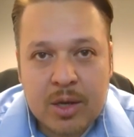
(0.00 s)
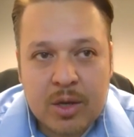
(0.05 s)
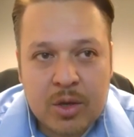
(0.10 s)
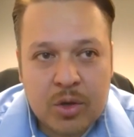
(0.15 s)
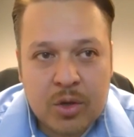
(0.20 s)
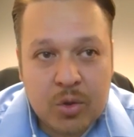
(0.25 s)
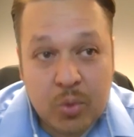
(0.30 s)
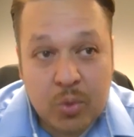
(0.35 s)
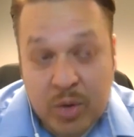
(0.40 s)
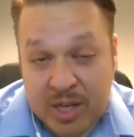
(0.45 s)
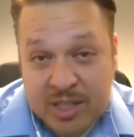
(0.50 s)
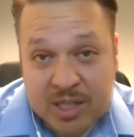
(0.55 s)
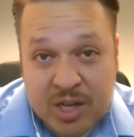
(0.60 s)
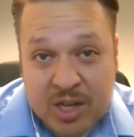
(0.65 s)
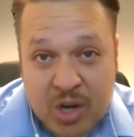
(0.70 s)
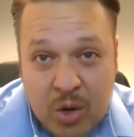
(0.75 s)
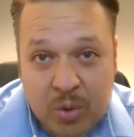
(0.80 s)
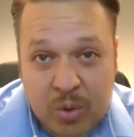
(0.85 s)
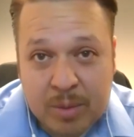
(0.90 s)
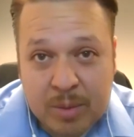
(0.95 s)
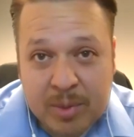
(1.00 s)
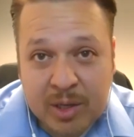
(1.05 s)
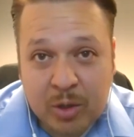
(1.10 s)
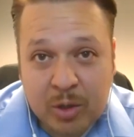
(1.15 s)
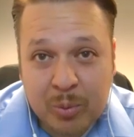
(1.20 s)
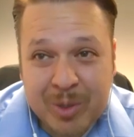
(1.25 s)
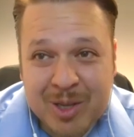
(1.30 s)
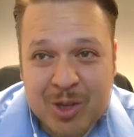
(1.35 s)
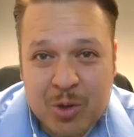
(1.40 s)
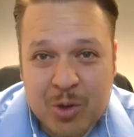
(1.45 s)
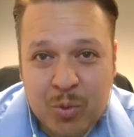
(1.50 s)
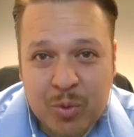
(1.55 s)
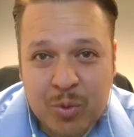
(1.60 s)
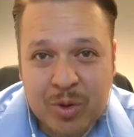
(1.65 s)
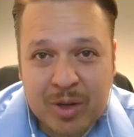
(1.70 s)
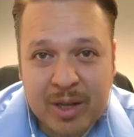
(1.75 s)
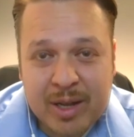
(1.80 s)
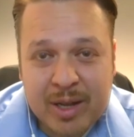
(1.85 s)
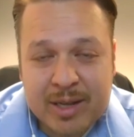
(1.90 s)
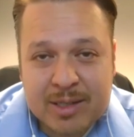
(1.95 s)
you get to know them a little bit and you
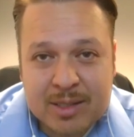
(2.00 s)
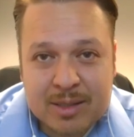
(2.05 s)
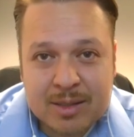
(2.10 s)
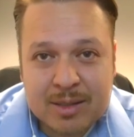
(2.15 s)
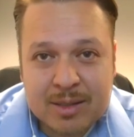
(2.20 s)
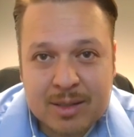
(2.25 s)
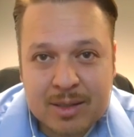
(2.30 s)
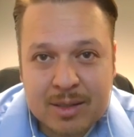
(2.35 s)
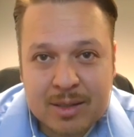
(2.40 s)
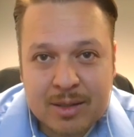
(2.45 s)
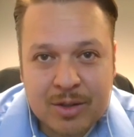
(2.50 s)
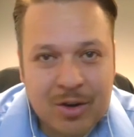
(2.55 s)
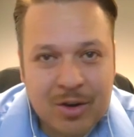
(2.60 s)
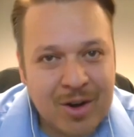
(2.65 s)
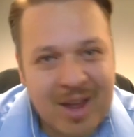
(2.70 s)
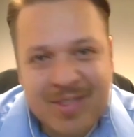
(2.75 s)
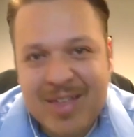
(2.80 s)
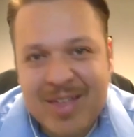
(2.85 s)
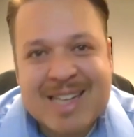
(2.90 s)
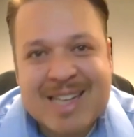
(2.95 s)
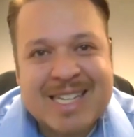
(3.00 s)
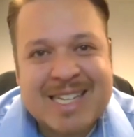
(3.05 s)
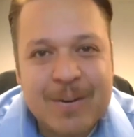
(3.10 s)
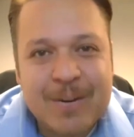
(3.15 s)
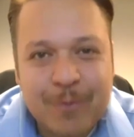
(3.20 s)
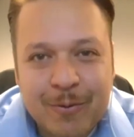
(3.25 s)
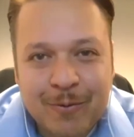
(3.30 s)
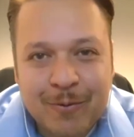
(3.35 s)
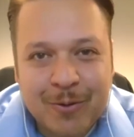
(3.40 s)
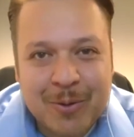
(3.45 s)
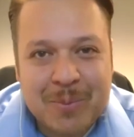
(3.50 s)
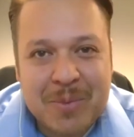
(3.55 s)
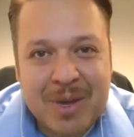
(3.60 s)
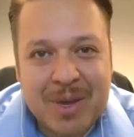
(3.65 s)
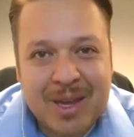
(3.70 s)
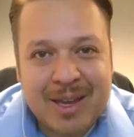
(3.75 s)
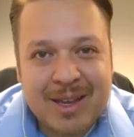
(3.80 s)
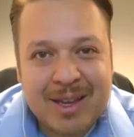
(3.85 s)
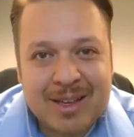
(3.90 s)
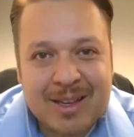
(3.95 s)
realize they're not that different from
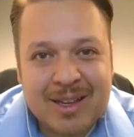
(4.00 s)
me.